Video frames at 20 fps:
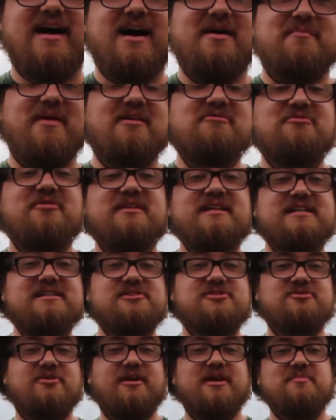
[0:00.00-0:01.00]
I've really
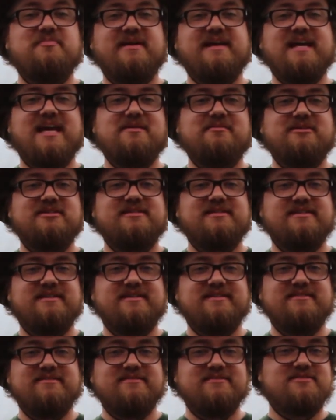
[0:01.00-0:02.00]
enjoyed being able
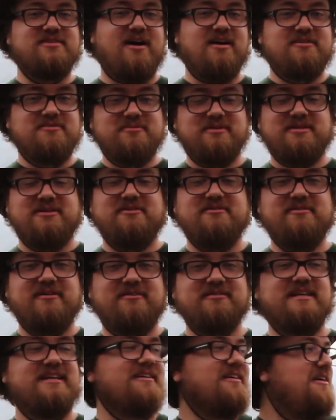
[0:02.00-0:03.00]
to talk with you
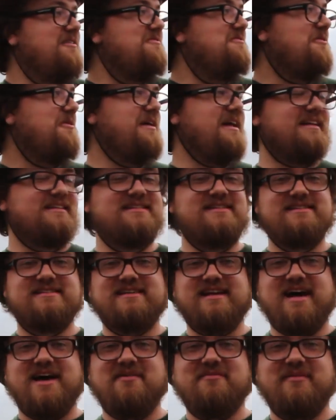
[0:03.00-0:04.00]
out here on Fort
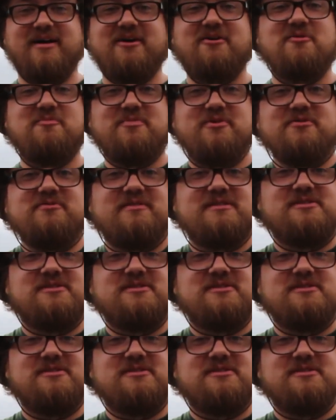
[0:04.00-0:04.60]
Ellice. I hope you've